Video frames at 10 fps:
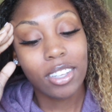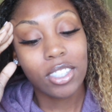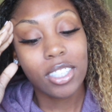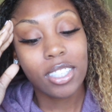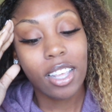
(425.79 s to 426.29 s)

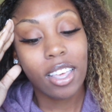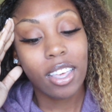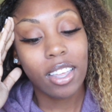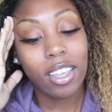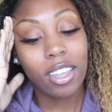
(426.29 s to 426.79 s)
She
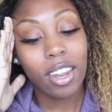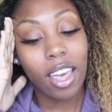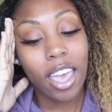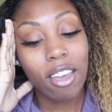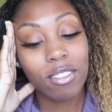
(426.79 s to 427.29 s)
said,
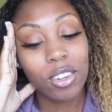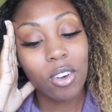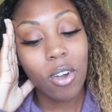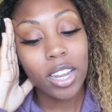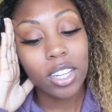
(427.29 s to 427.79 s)
I have
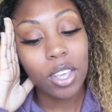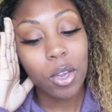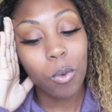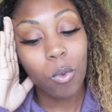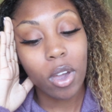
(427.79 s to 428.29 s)
no
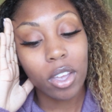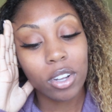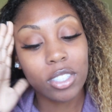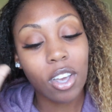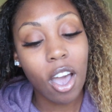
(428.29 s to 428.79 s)
idea what
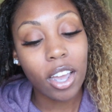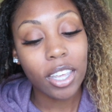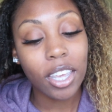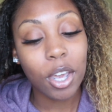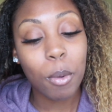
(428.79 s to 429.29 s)
you're
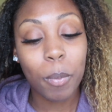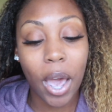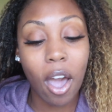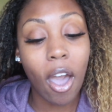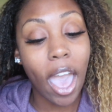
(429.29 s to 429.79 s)
talking
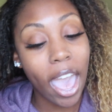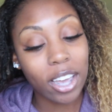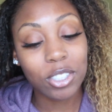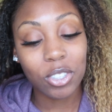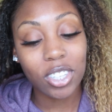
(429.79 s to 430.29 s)
about
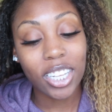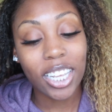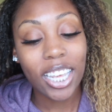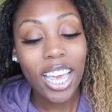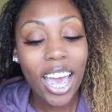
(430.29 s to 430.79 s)

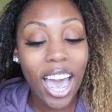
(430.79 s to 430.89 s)
actually.